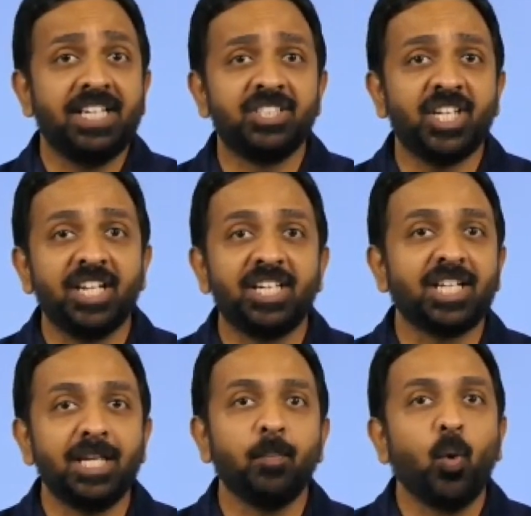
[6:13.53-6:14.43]
in
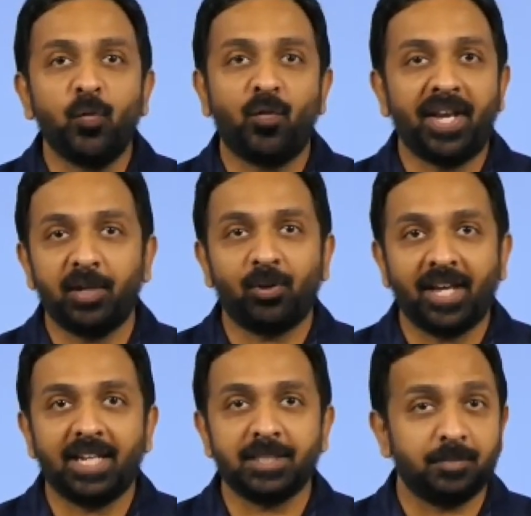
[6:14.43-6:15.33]
genetically modifying an
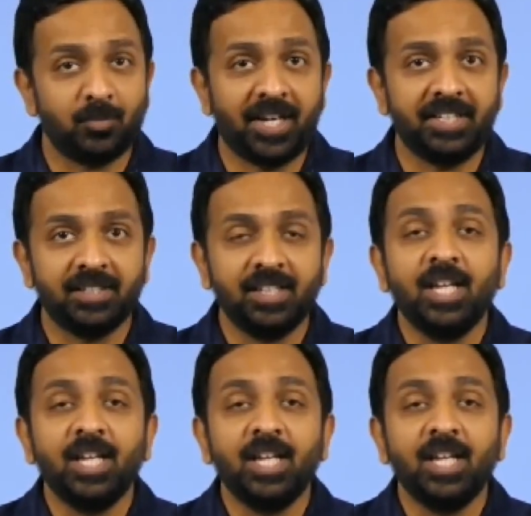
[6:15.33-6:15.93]
organism, right?